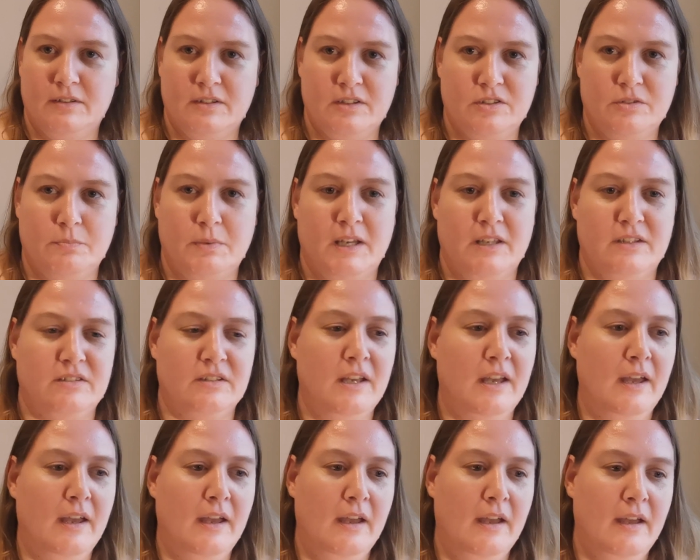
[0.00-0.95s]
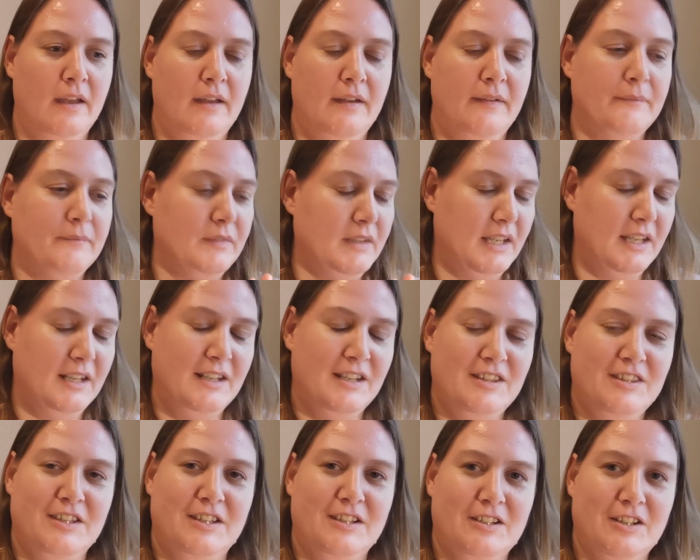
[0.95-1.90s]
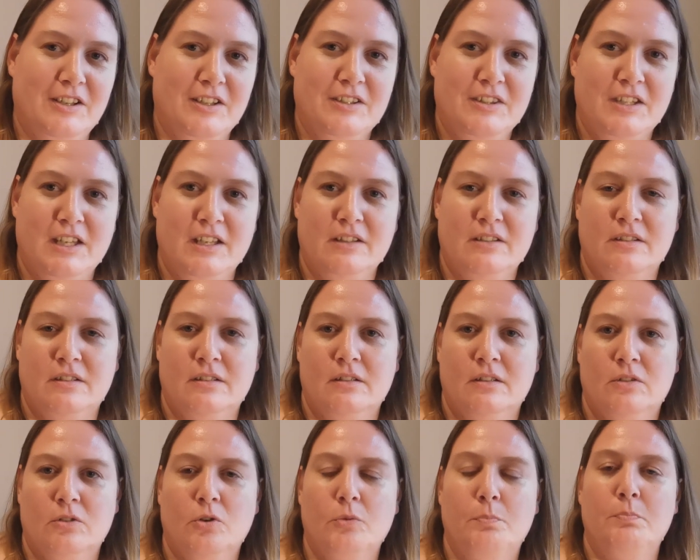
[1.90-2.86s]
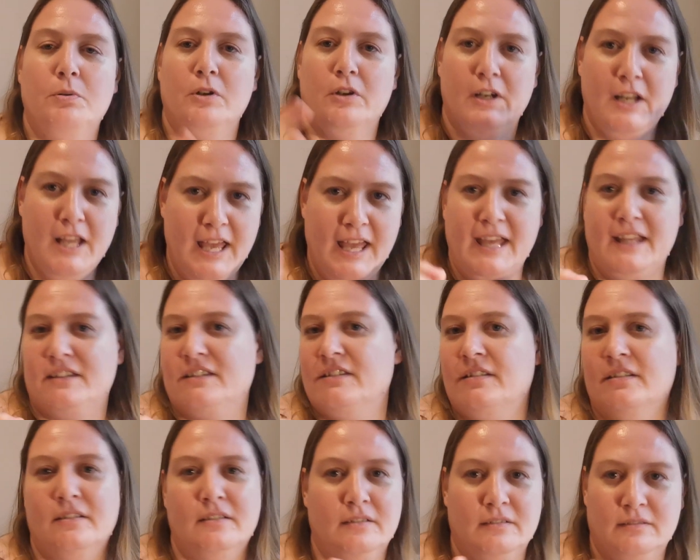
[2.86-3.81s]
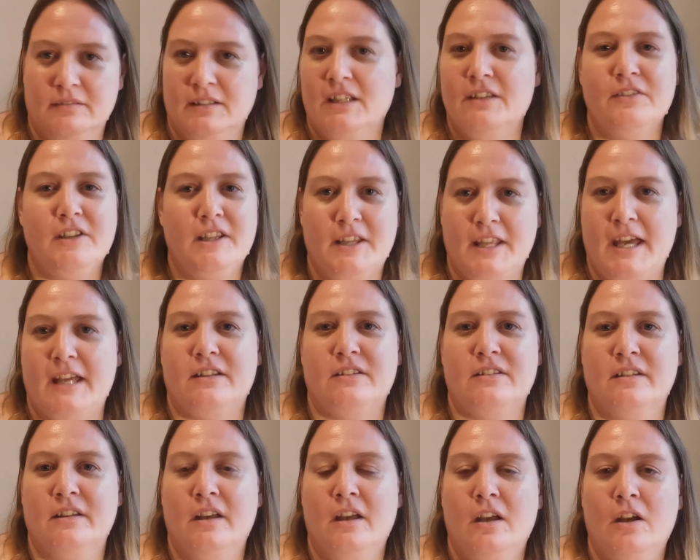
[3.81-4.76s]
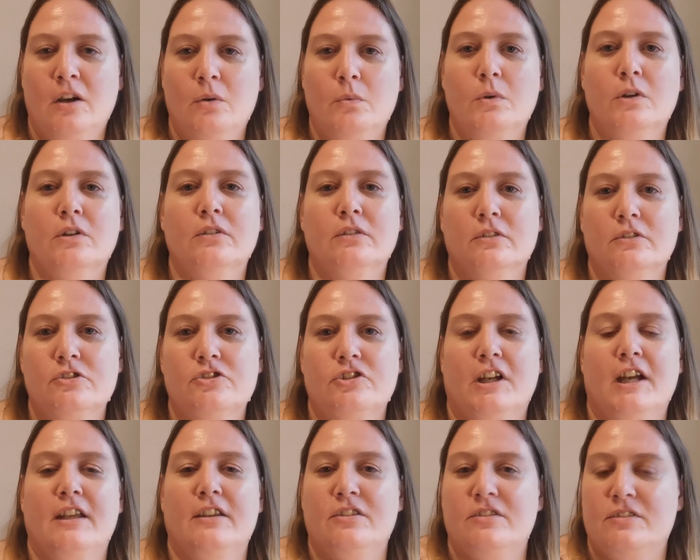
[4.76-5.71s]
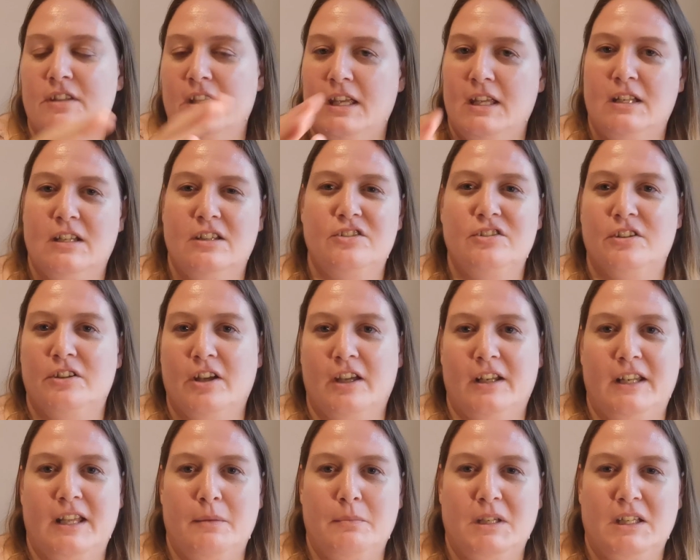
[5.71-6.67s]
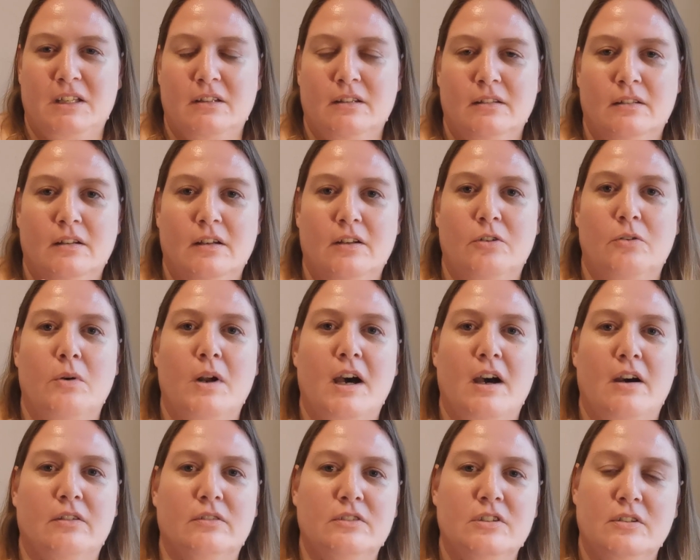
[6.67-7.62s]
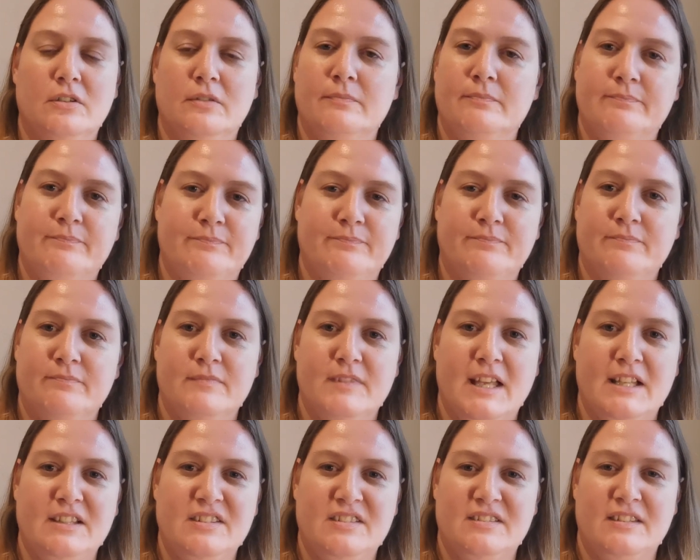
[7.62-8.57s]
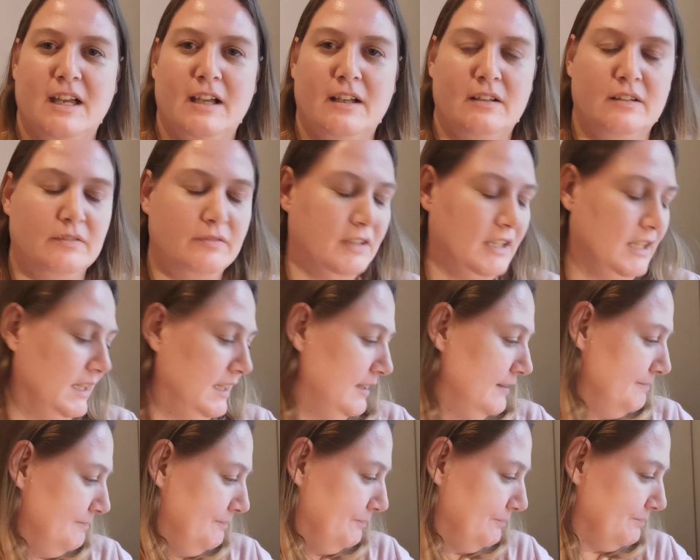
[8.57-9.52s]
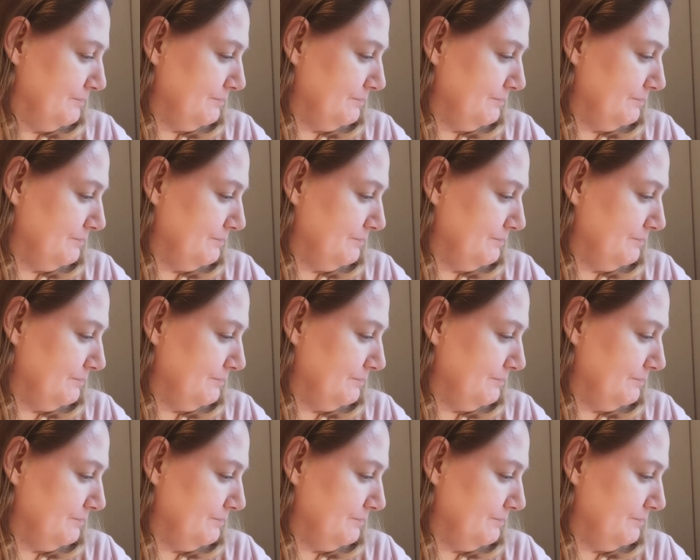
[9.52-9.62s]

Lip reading: in the space, anything like that. Or put on a hat. Even that will change the energy dynamic around that stuck feeling.